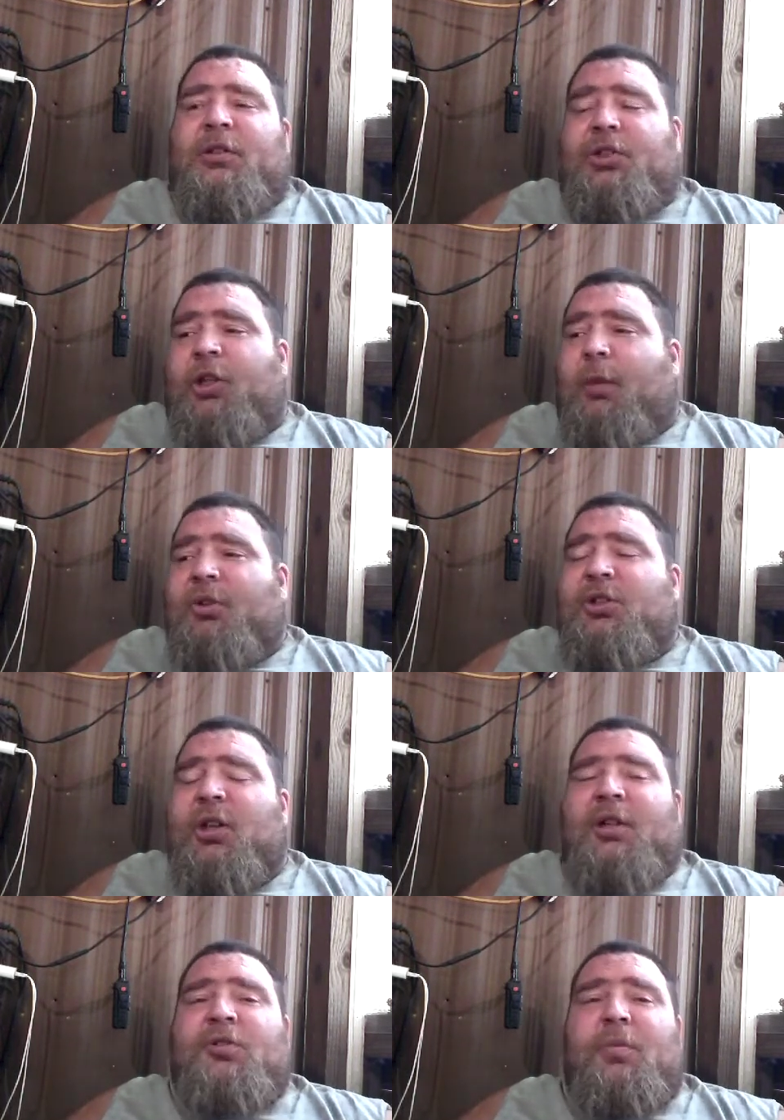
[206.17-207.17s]
double
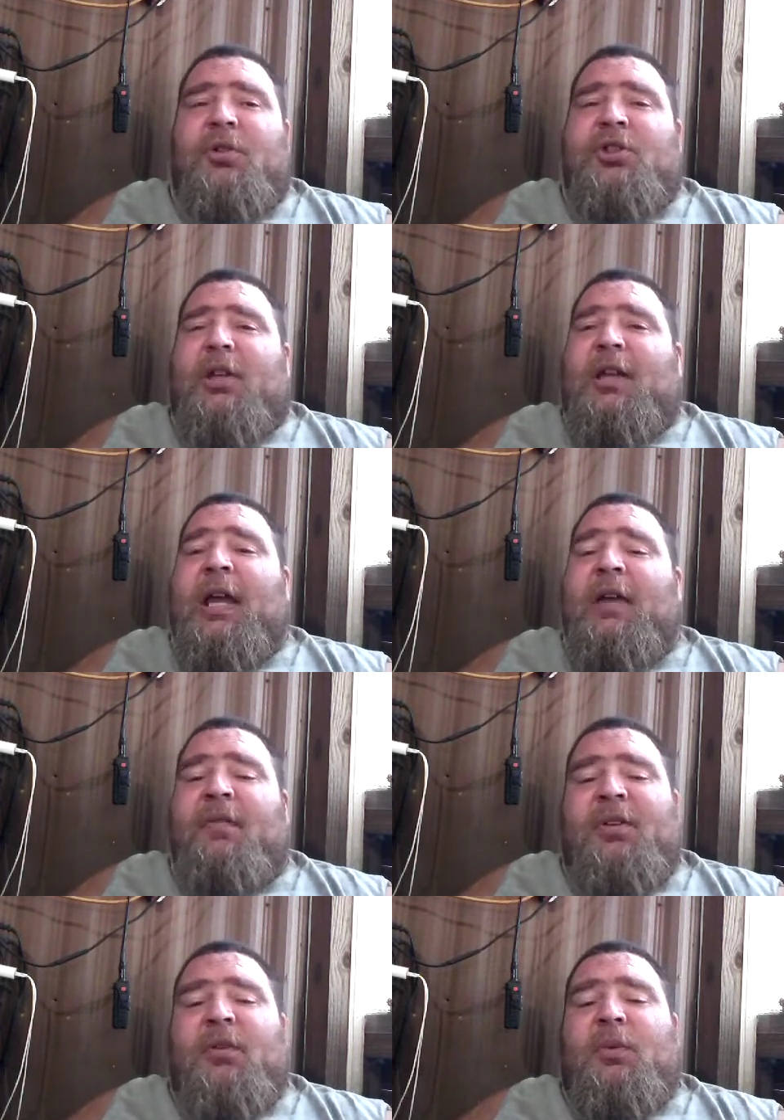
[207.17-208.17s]
check, triple check
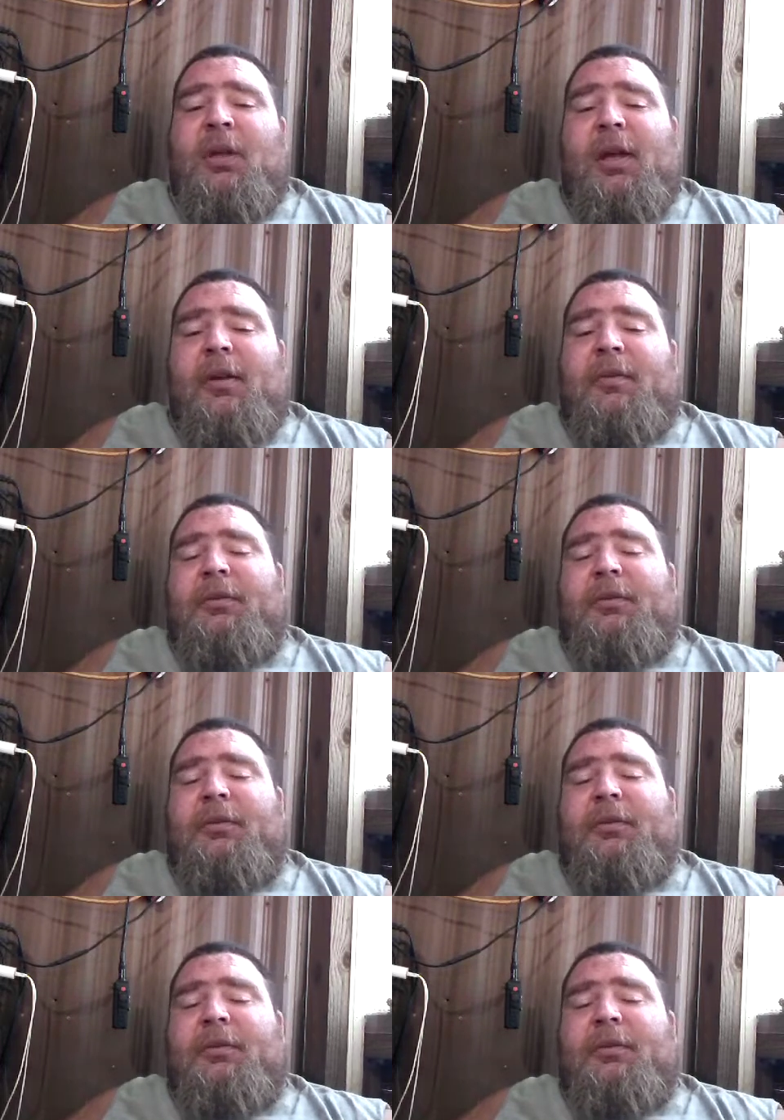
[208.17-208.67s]
everything we have.